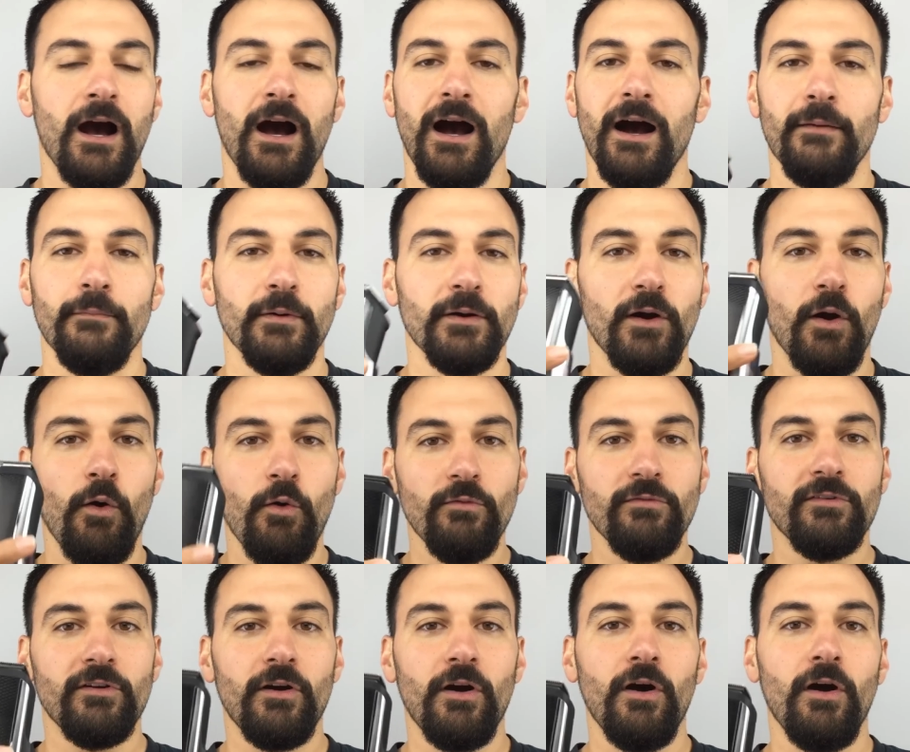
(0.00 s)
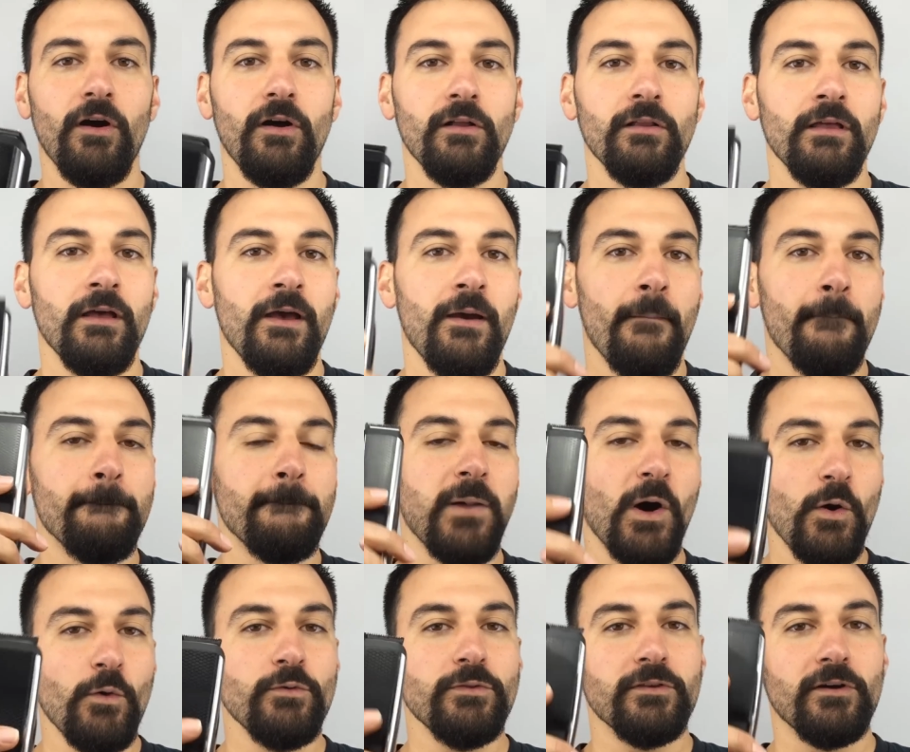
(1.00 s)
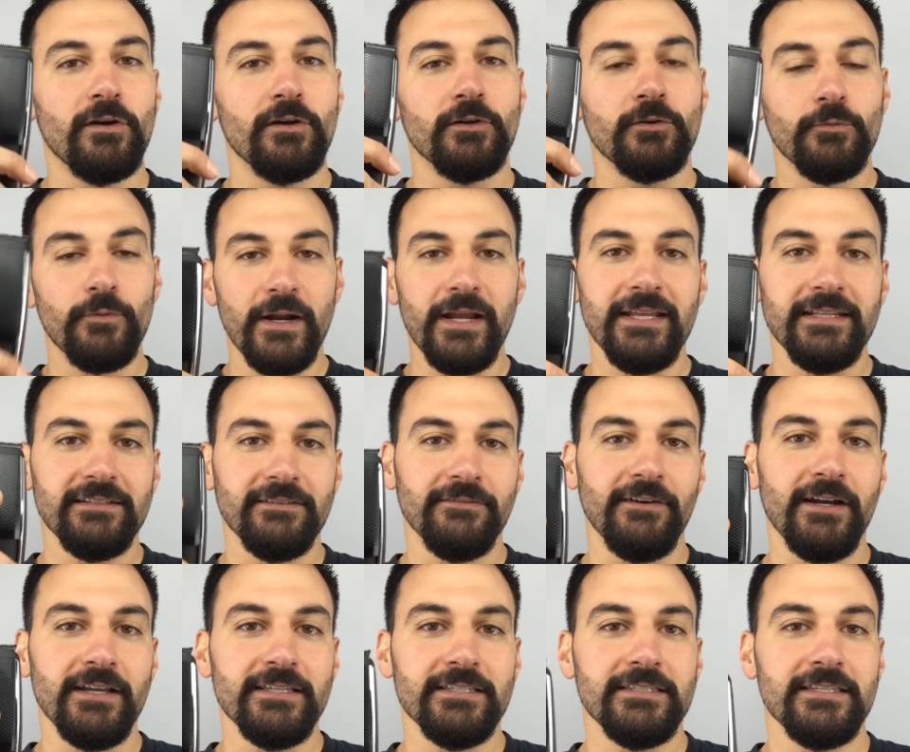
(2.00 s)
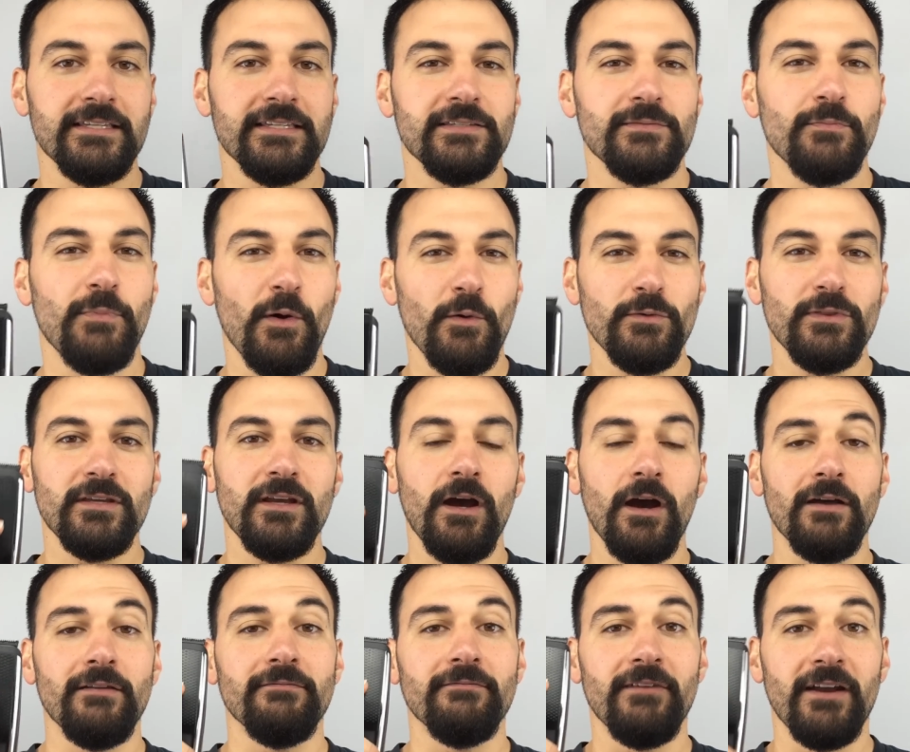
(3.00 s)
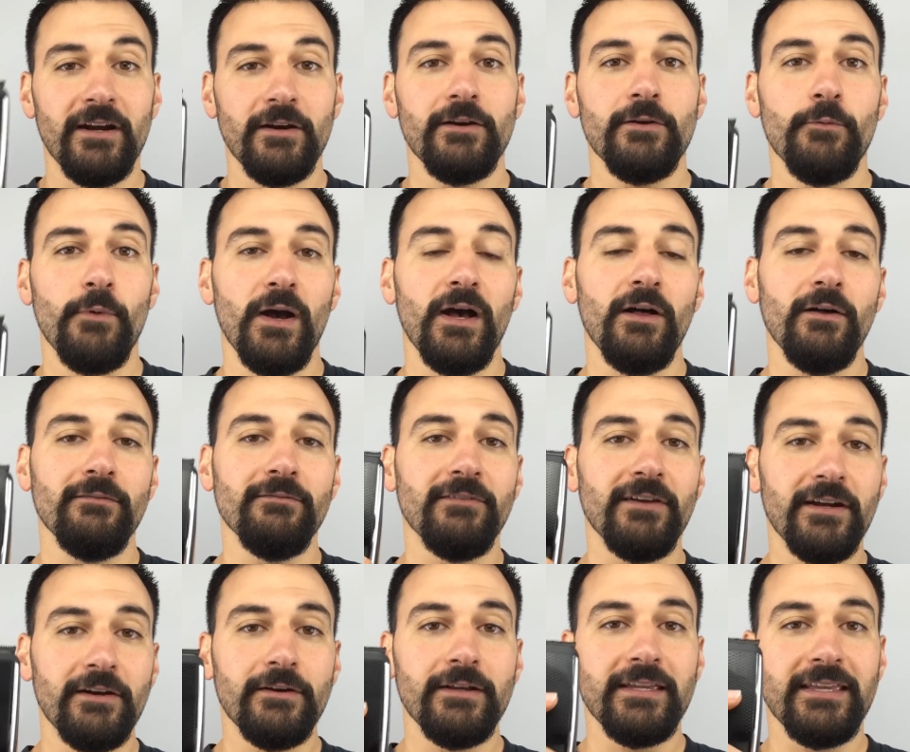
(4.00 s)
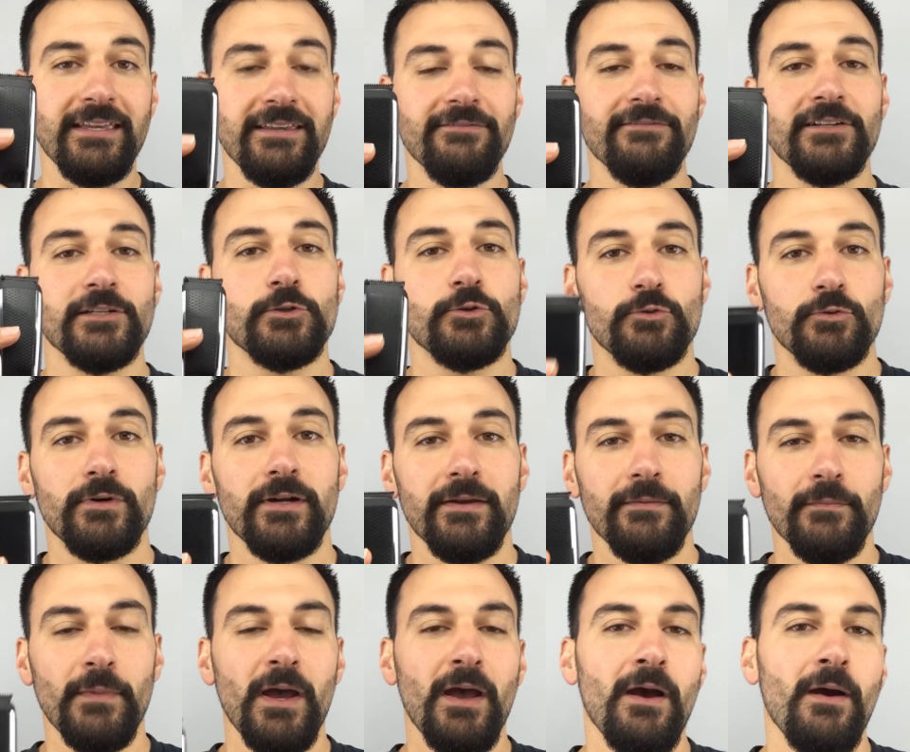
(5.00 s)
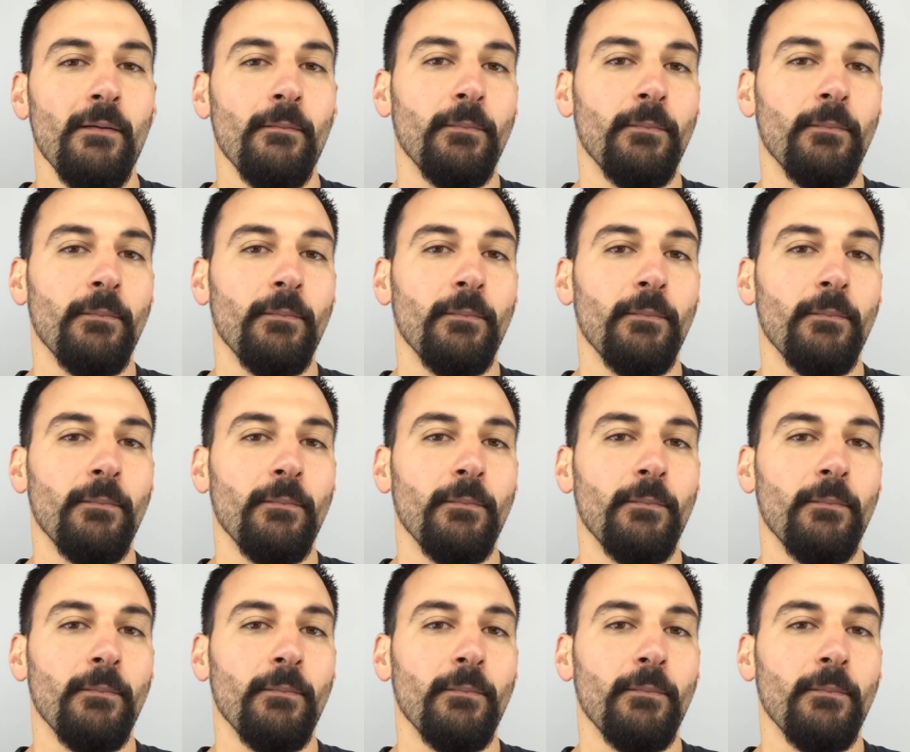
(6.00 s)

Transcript: But overall, both are great devices. Both cut very well, very even trim.